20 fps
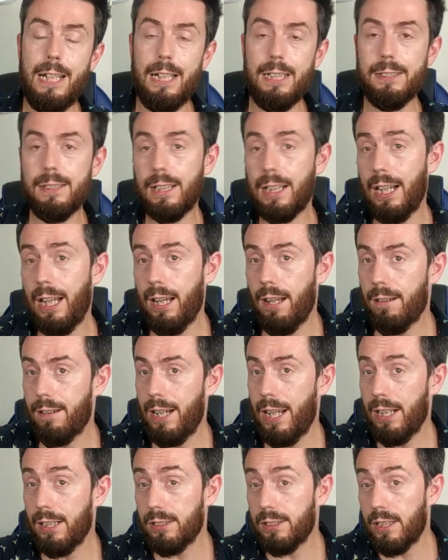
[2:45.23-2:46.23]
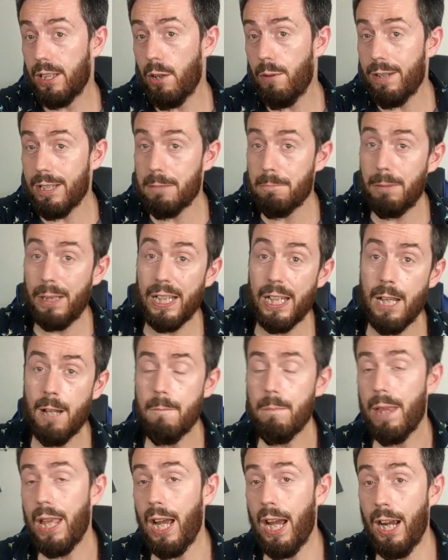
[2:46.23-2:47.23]
NAS to cloud, NAS to USB,
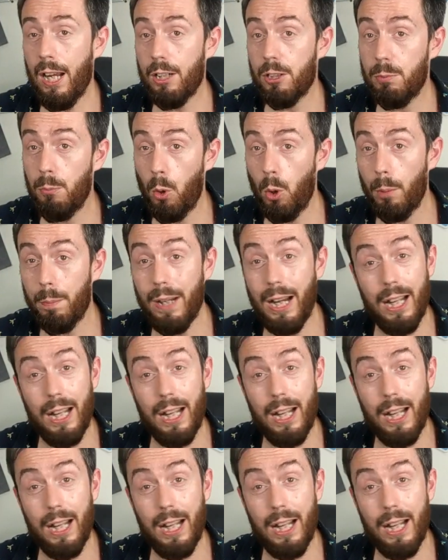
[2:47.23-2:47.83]
and more.